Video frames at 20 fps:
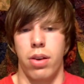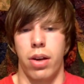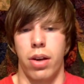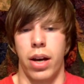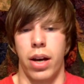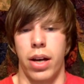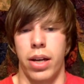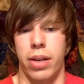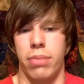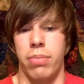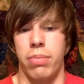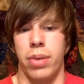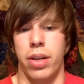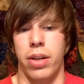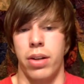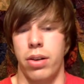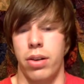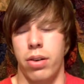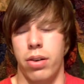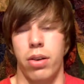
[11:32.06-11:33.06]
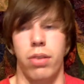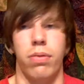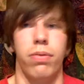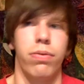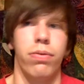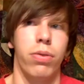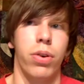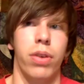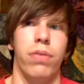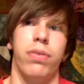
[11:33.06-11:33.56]
I had made it,
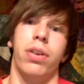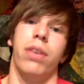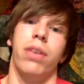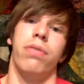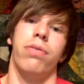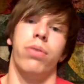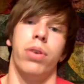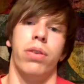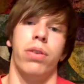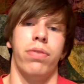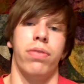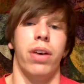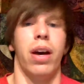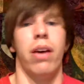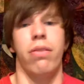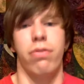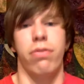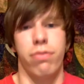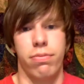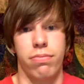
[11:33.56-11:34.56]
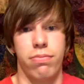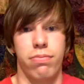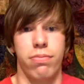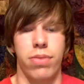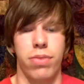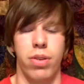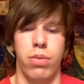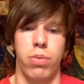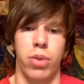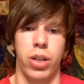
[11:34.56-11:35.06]
45, 45,
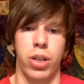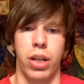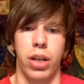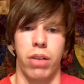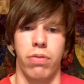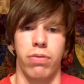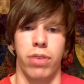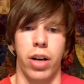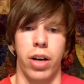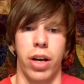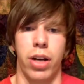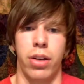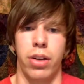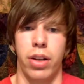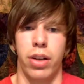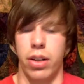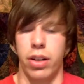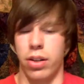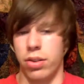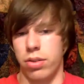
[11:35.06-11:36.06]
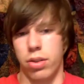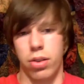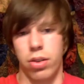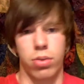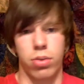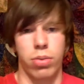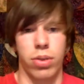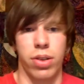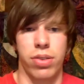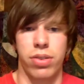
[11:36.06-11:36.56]
it'll work out fine, and it's all
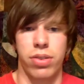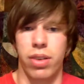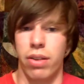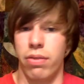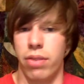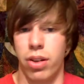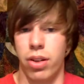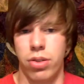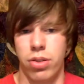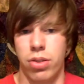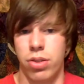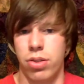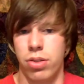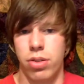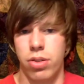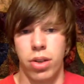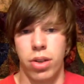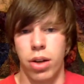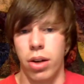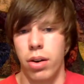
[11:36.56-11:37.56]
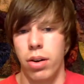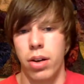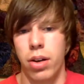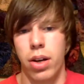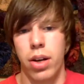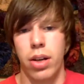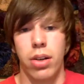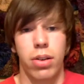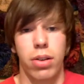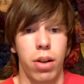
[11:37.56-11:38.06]
27 inches, it'll
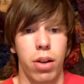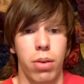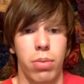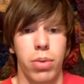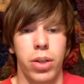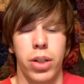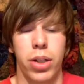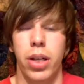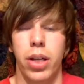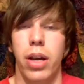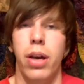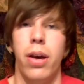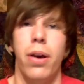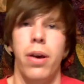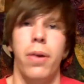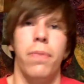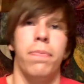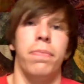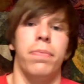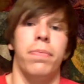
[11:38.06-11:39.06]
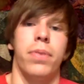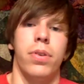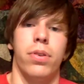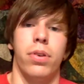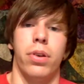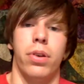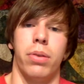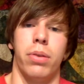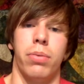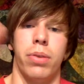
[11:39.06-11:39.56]
all work.
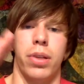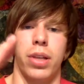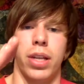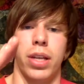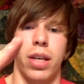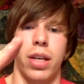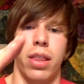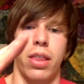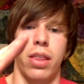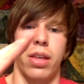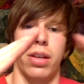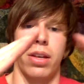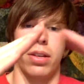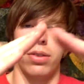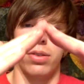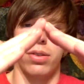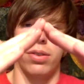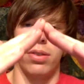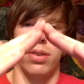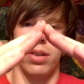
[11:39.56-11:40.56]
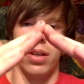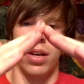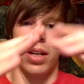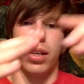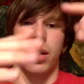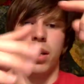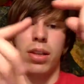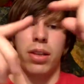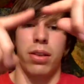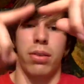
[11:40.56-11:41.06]
So it went like this,
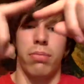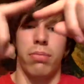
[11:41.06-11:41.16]
and then the